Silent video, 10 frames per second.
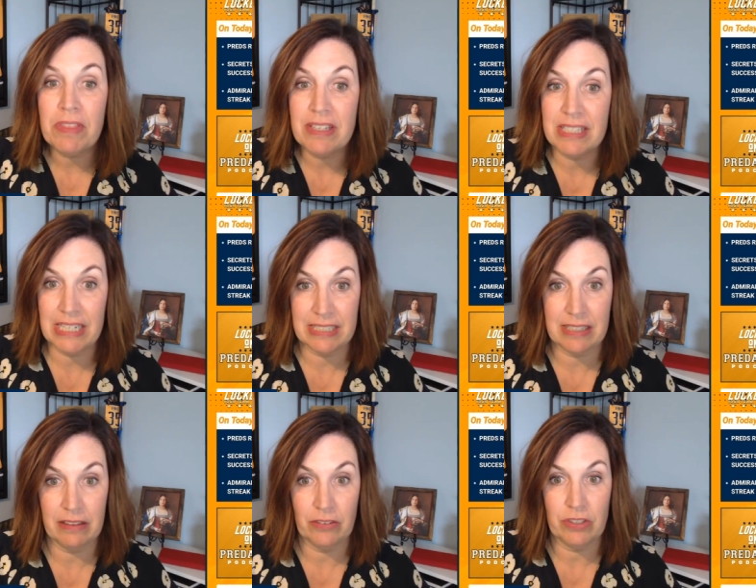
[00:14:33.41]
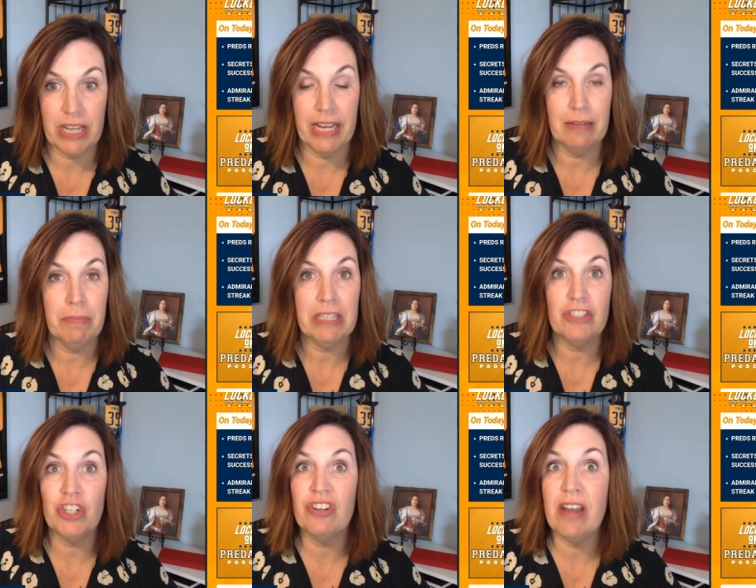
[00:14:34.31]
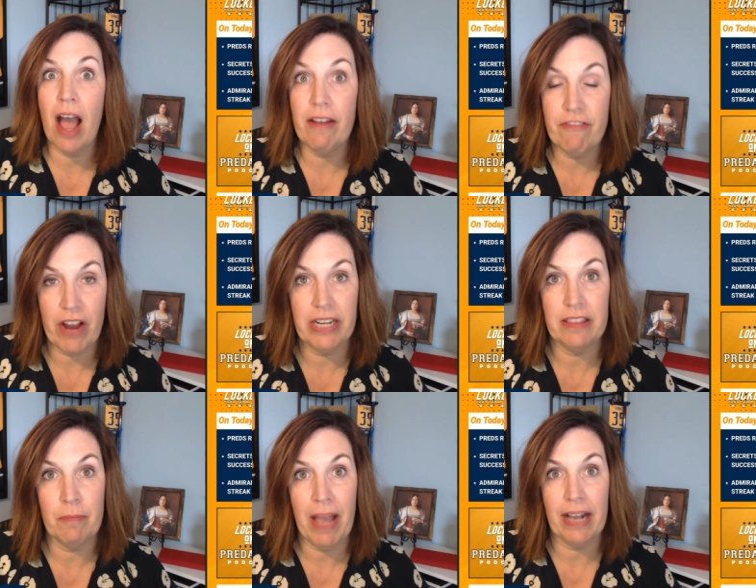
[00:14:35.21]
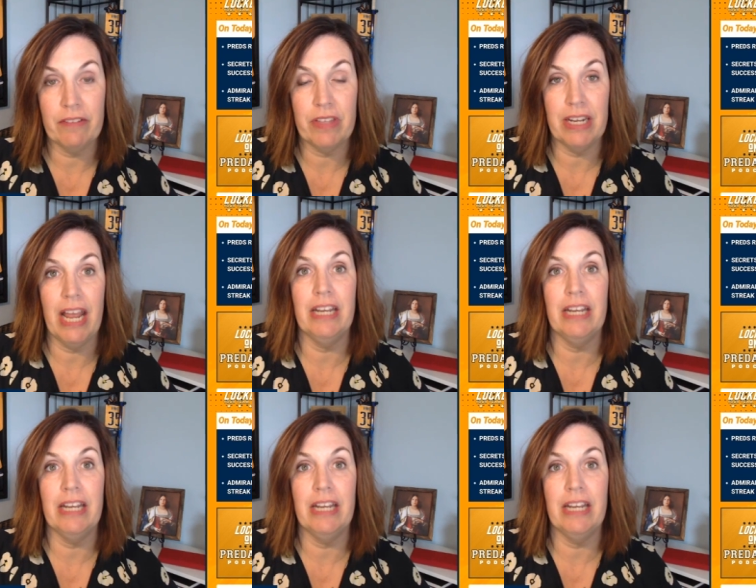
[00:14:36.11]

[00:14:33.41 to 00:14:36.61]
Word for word: the sticks a little tight because you're not finding the back of the net.